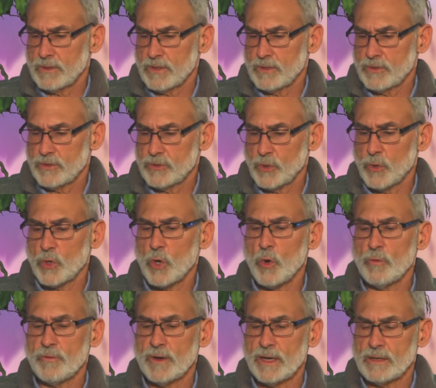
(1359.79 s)

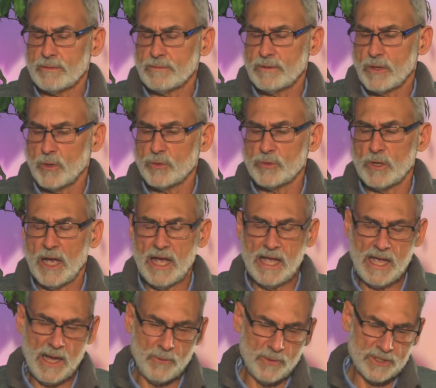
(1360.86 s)
Sokofa.
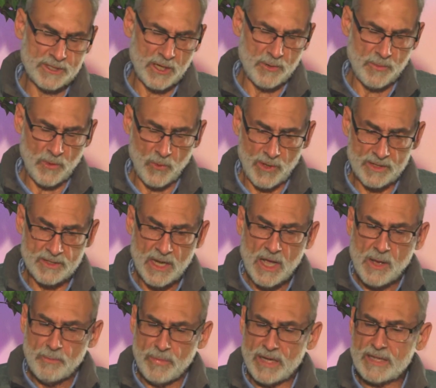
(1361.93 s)
I wish I remember what it was,
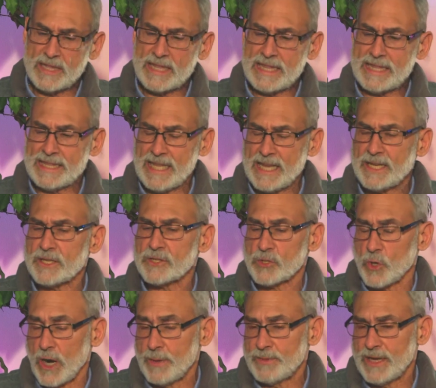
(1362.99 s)
but they
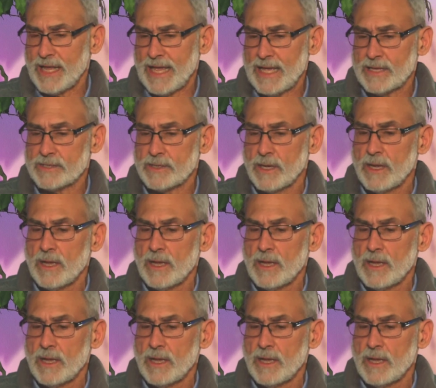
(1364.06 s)
described it as